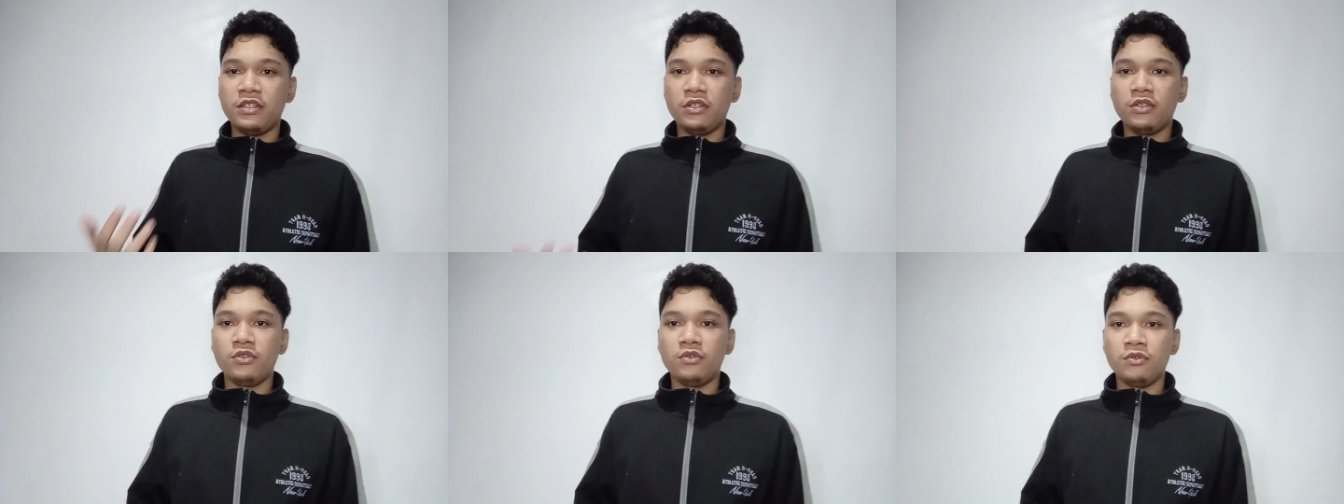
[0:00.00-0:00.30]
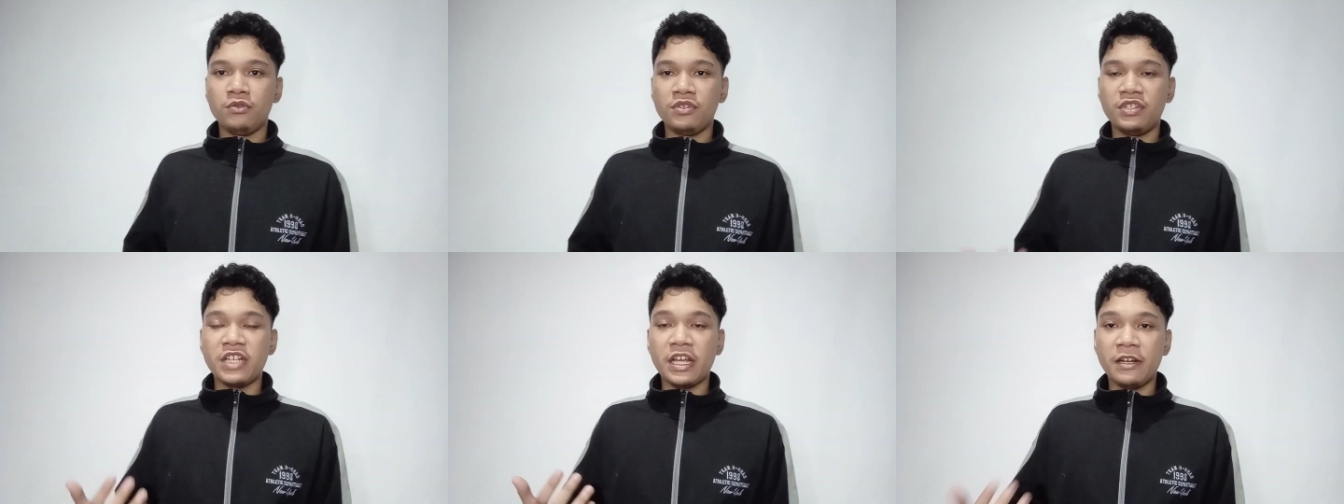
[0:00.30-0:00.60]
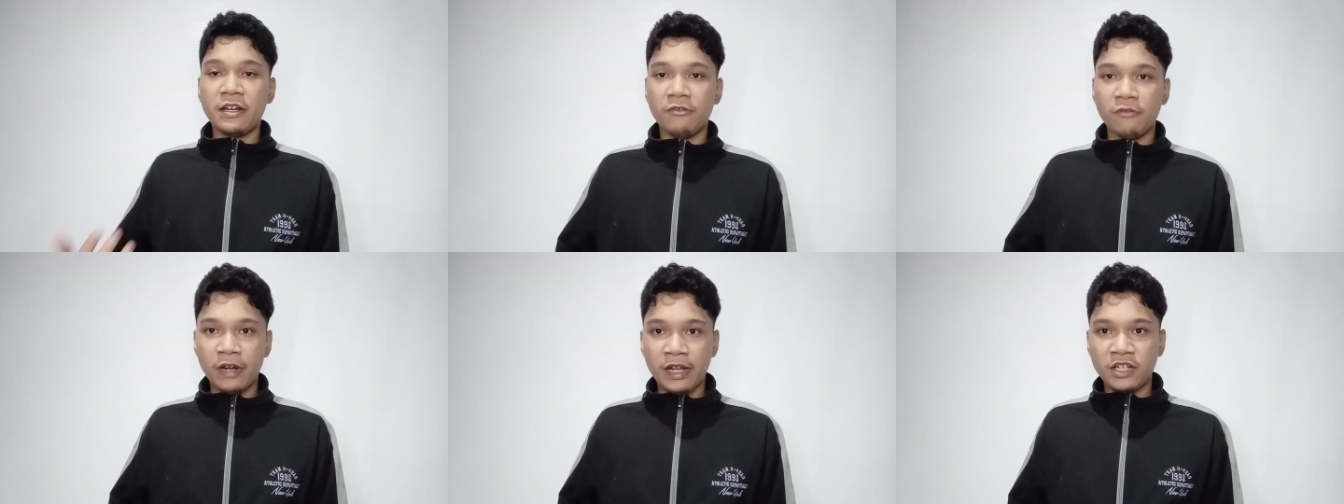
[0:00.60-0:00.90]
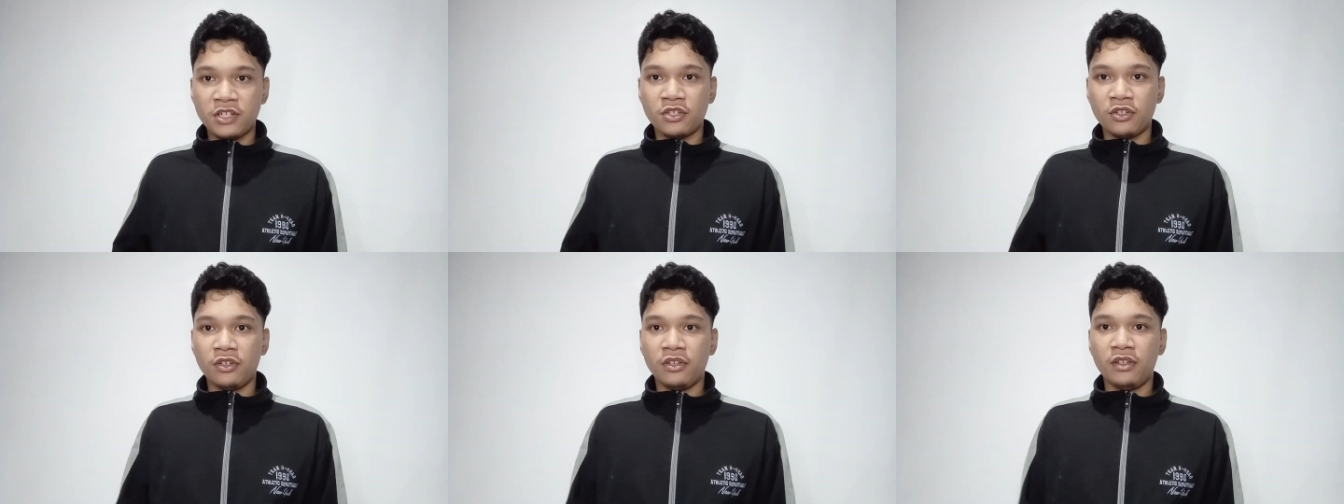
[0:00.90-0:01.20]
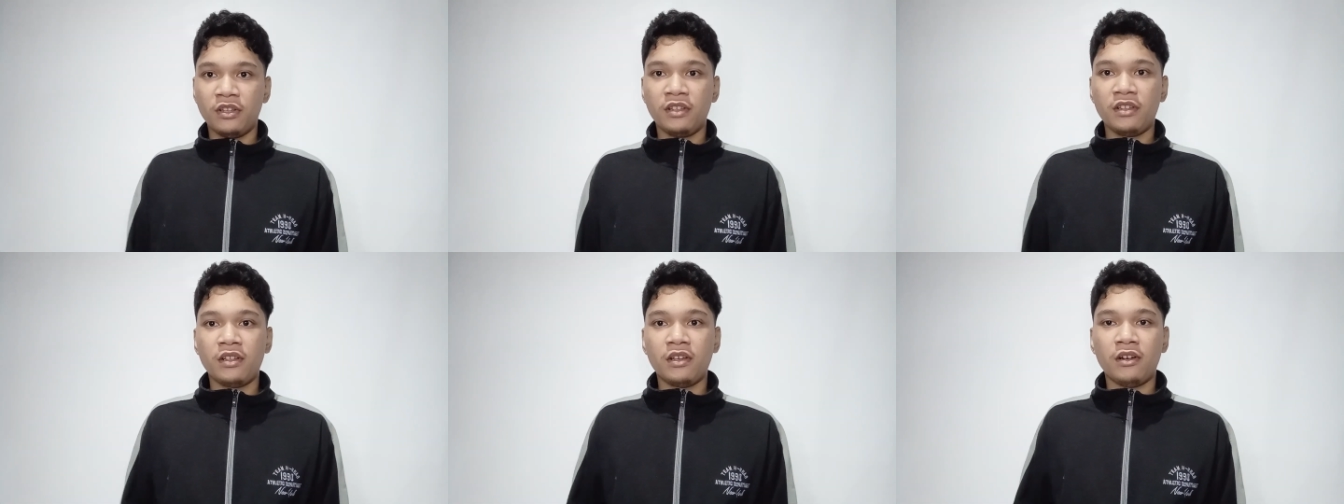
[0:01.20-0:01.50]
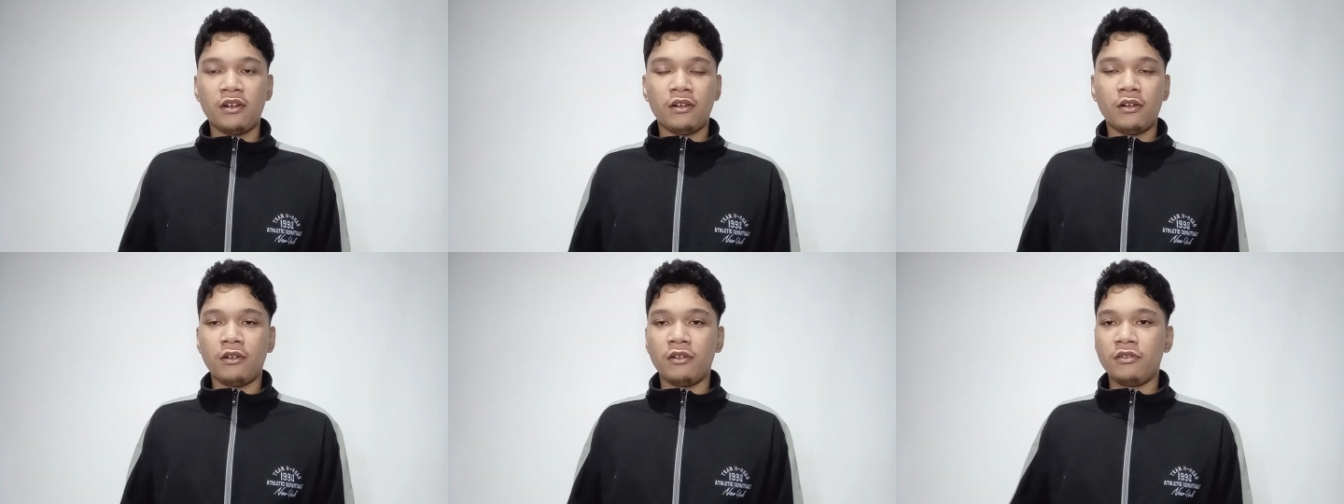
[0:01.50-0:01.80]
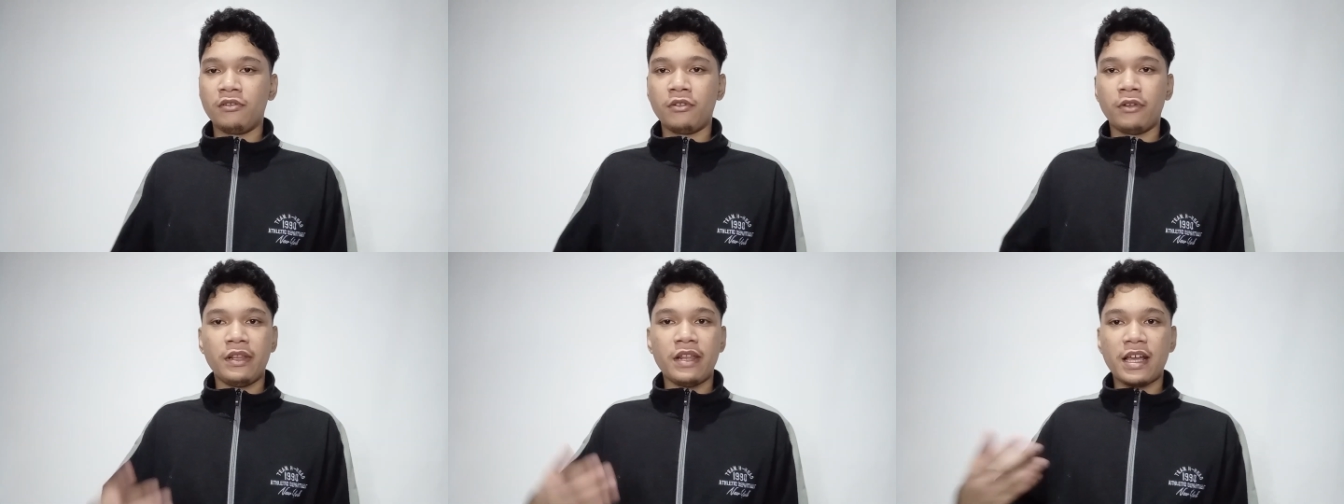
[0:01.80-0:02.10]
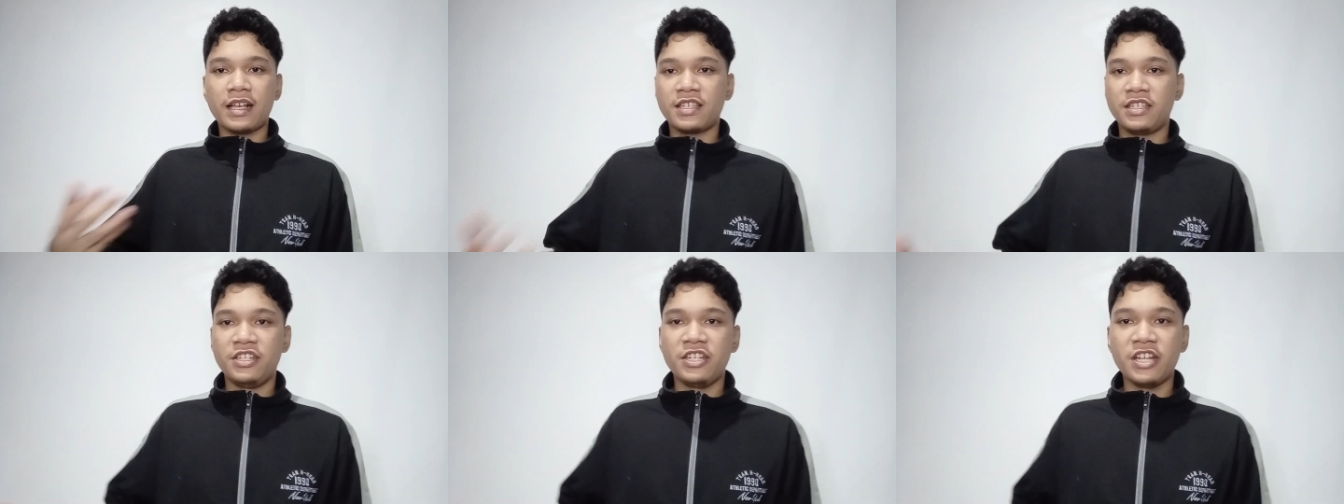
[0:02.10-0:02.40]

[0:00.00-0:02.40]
new generation, or the next